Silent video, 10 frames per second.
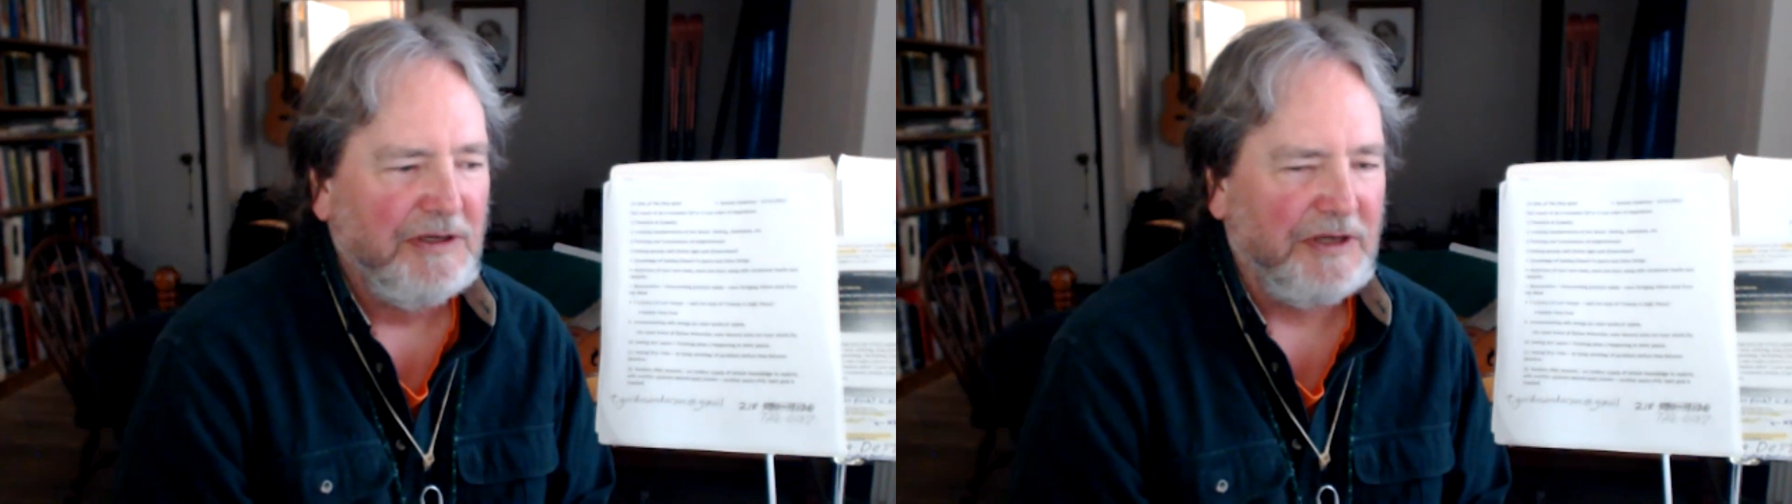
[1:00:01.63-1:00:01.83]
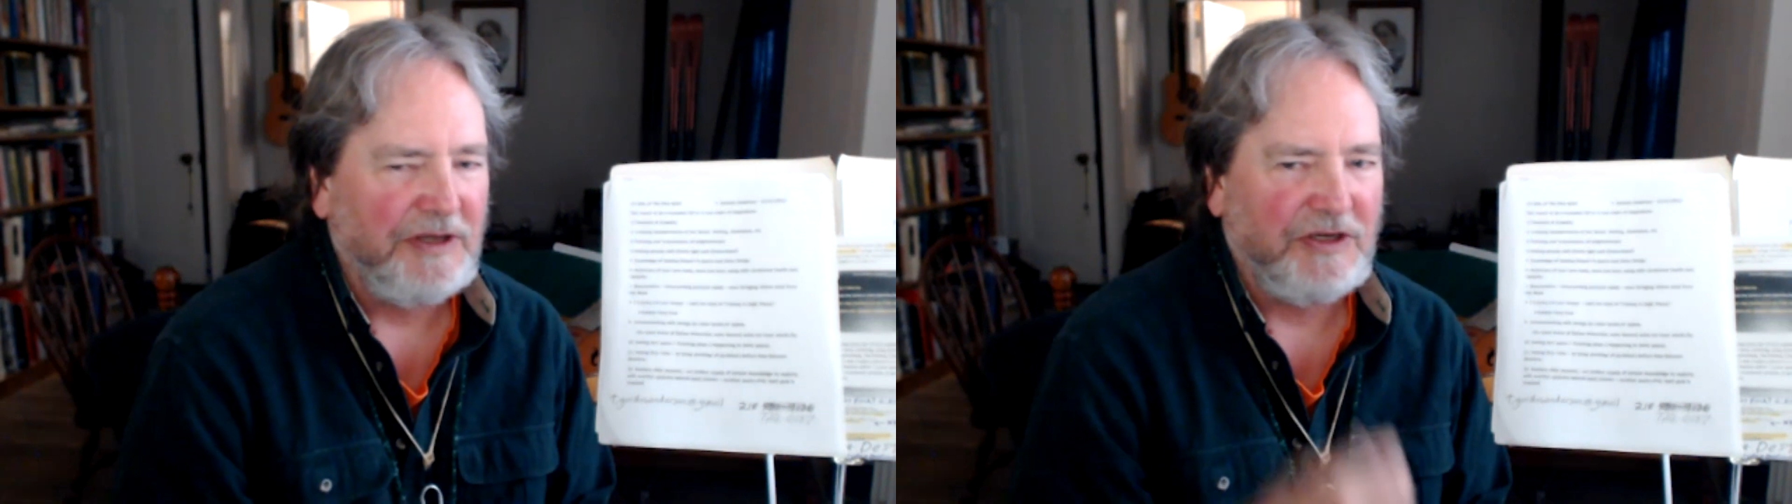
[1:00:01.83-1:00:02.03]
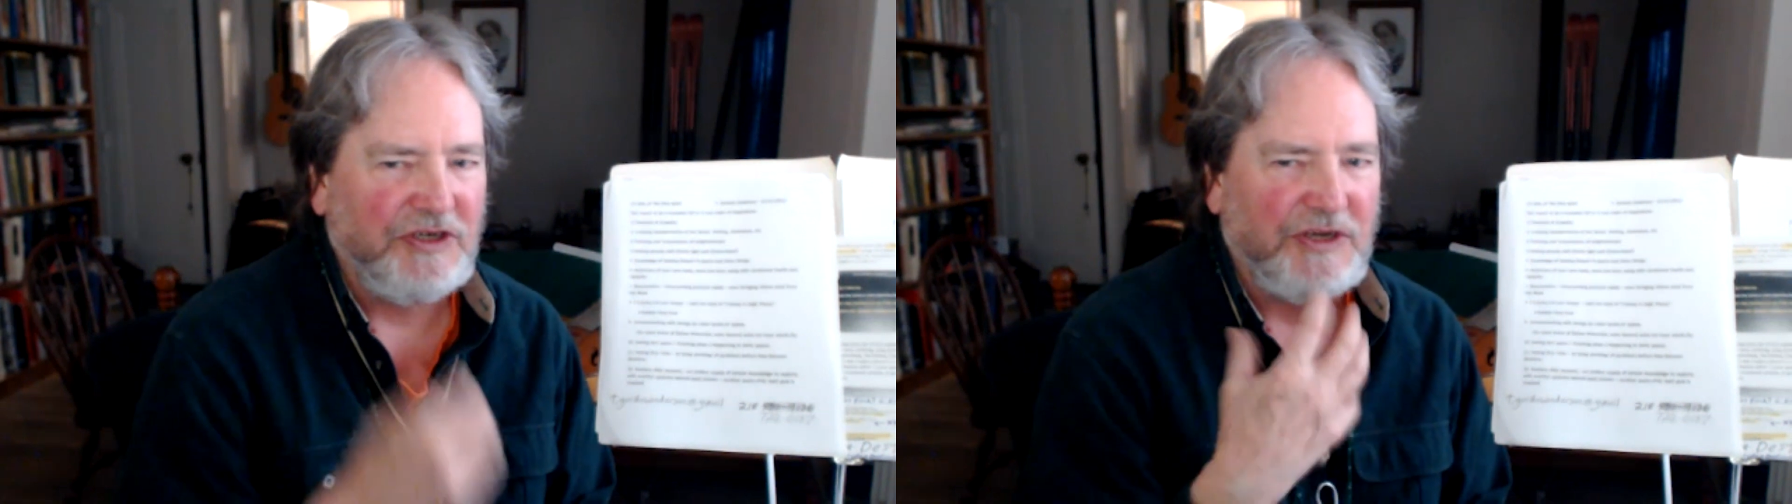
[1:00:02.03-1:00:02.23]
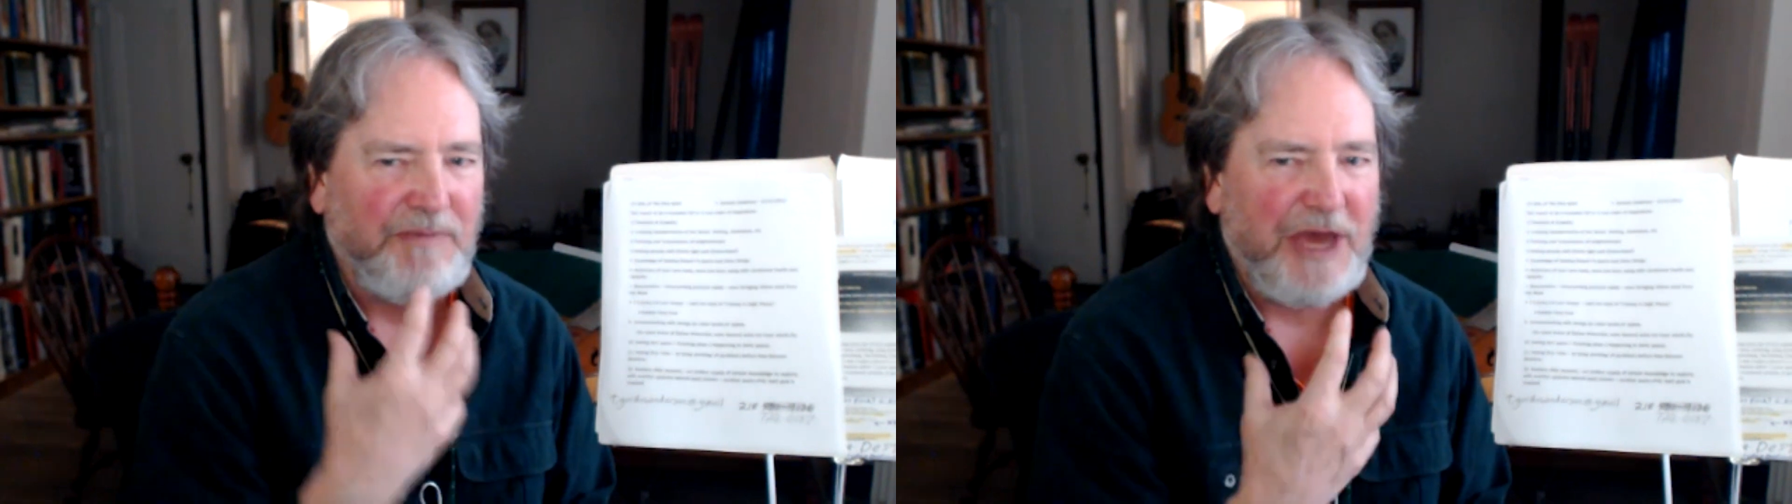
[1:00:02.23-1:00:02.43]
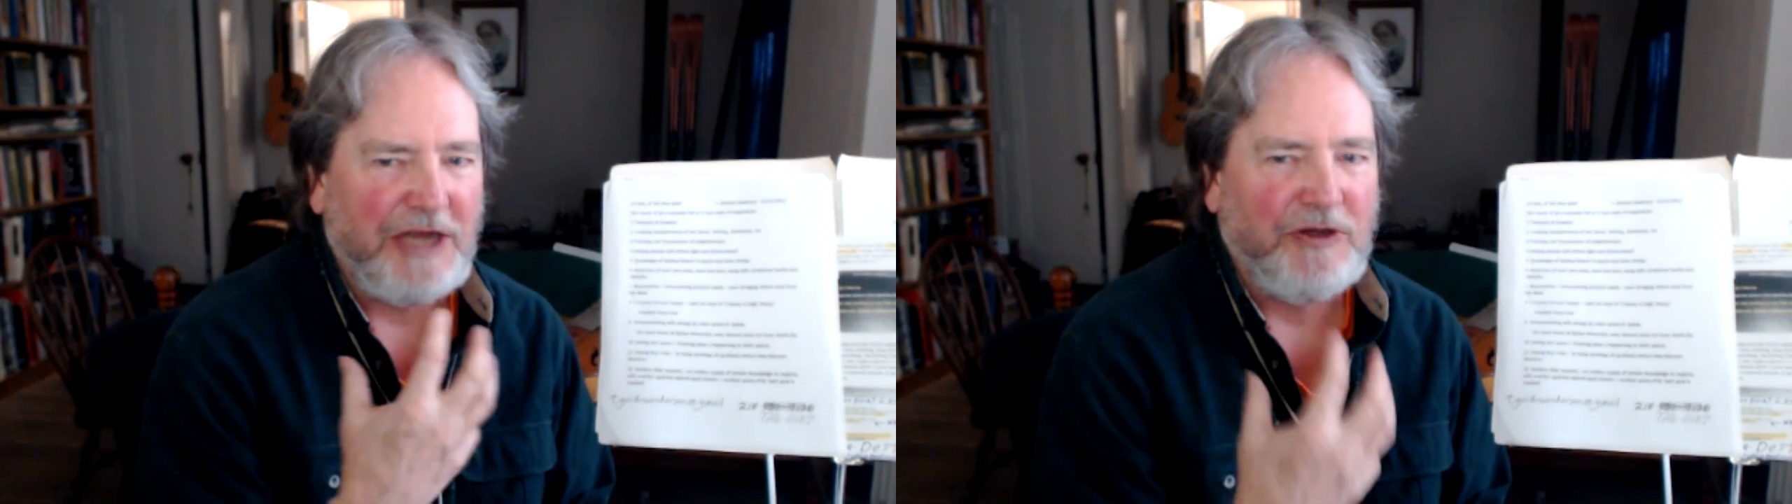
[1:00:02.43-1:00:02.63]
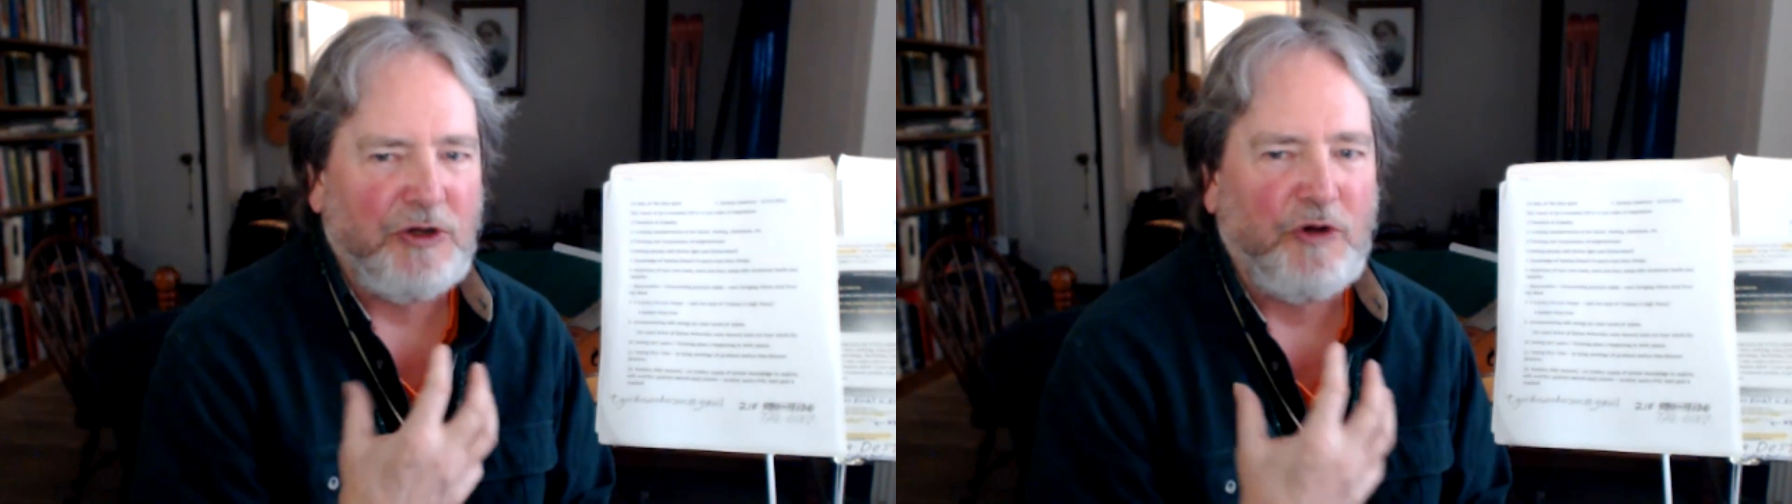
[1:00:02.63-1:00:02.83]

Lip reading: like the Tibetan